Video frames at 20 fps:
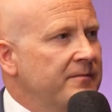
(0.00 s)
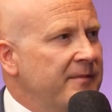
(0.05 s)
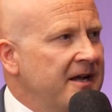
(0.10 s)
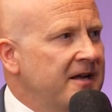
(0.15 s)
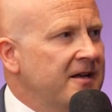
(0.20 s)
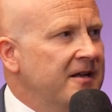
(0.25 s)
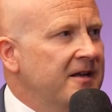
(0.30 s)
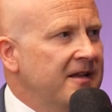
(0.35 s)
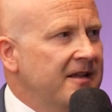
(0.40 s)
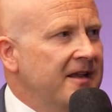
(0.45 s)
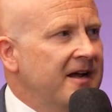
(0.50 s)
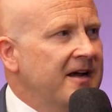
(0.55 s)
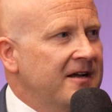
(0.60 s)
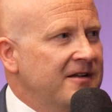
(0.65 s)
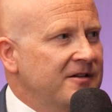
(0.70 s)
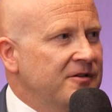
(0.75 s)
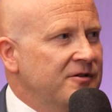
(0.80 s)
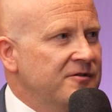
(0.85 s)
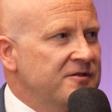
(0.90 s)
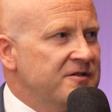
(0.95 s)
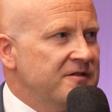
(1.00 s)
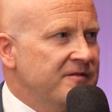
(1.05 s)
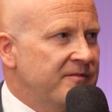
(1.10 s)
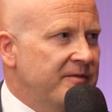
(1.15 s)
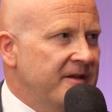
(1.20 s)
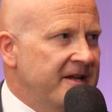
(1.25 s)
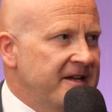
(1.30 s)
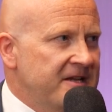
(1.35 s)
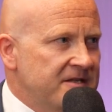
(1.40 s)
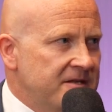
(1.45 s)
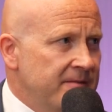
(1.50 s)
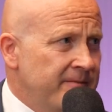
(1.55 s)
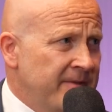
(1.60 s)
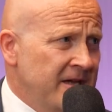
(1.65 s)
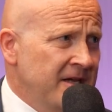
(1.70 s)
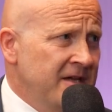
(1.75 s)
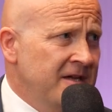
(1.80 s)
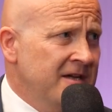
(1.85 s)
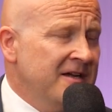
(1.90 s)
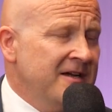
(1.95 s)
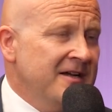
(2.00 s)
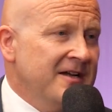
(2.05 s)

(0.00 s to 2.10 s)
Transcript: Making that inclusive place to be